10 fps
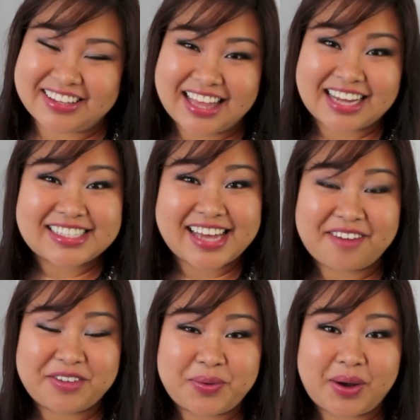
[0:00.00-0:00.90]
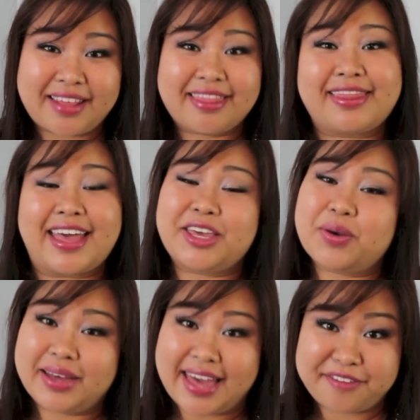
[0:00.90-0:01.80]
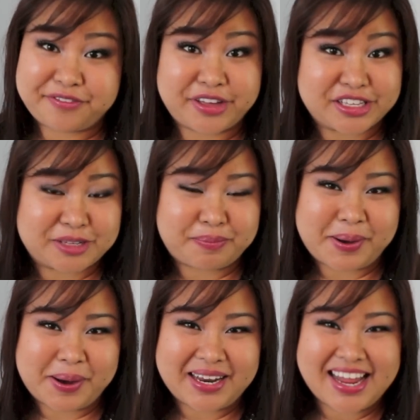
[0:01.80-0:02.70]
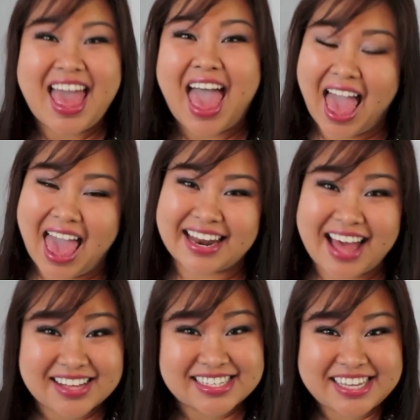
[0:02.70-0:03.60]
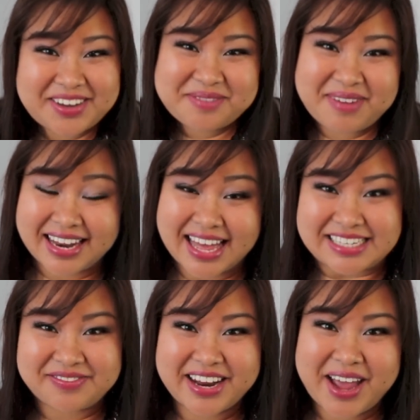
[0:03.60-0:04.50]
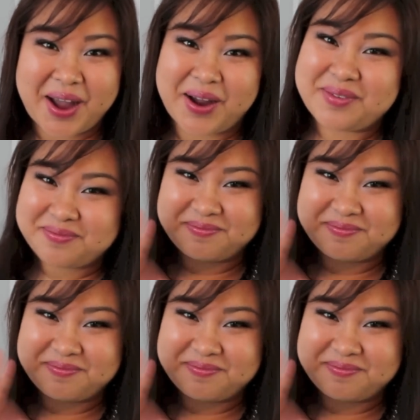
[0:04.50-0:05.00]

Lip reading: Good luck to everyone. Thank you again for your support, and I'll see you in my next video.